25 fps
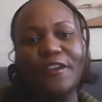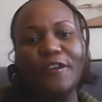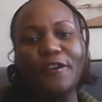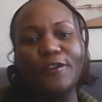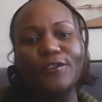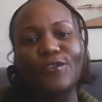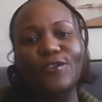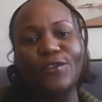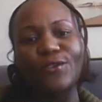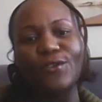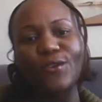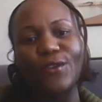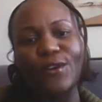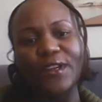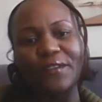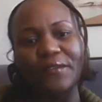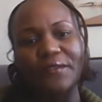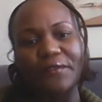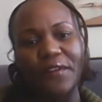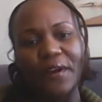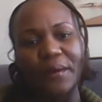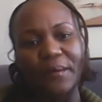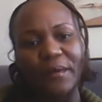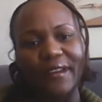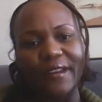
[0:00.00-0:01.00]
so going
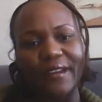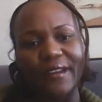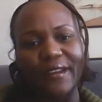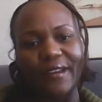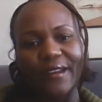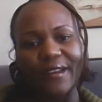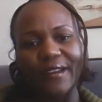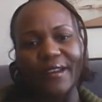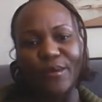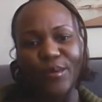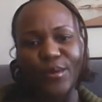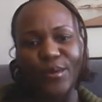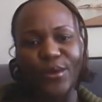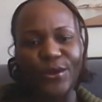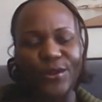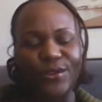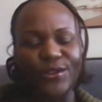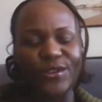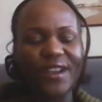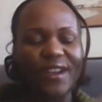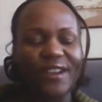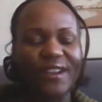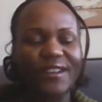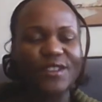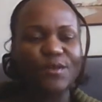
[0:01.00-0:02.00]
from a computer
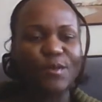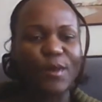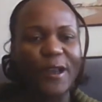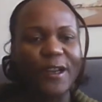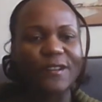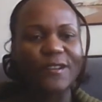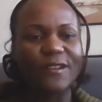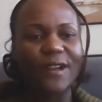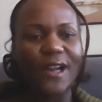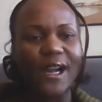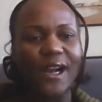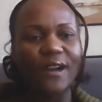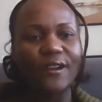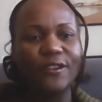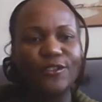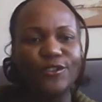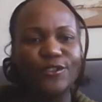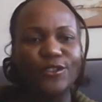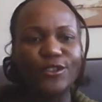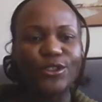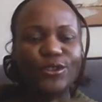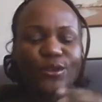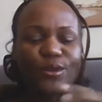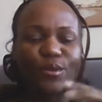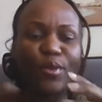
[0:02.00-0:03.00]
science
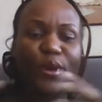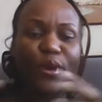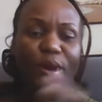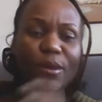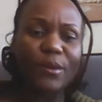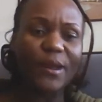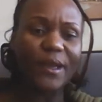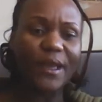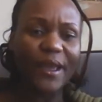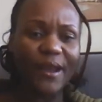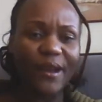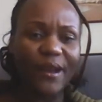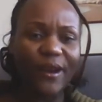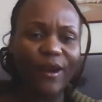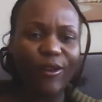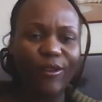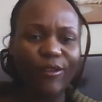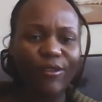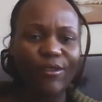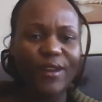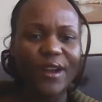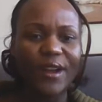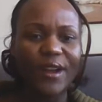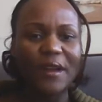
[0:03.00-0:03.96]
background to a public health